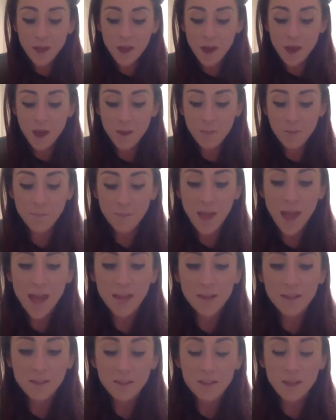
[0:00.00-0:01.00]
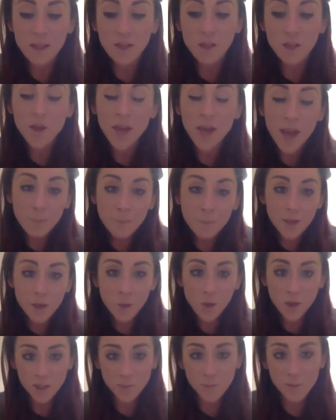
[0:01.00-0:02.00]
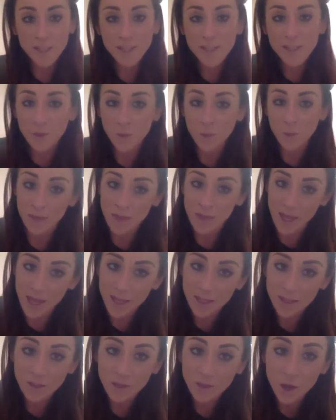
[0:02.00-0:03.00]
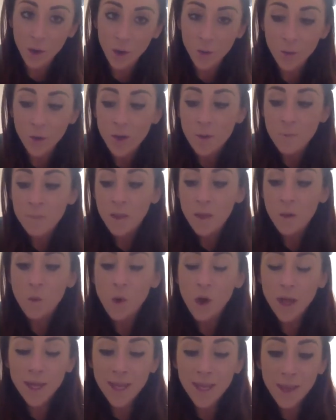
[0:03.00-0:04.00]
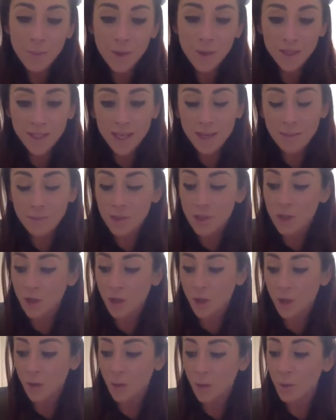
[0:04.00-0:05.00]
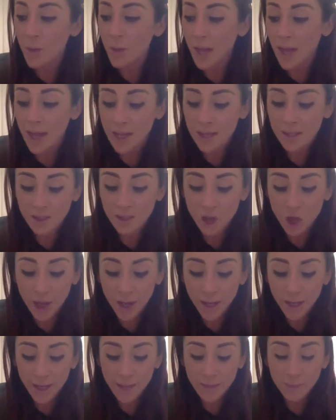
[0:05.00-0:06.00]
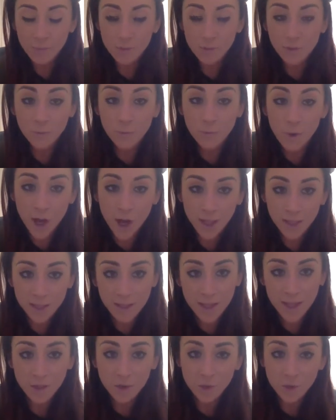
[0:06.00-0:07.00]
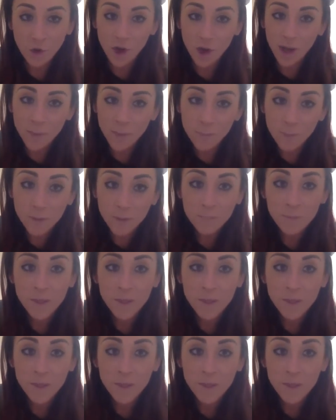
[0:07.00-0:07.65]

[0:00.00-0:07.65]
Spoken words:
And you can be quite specific with this. So what I get my team to do is I get them to find their tribe.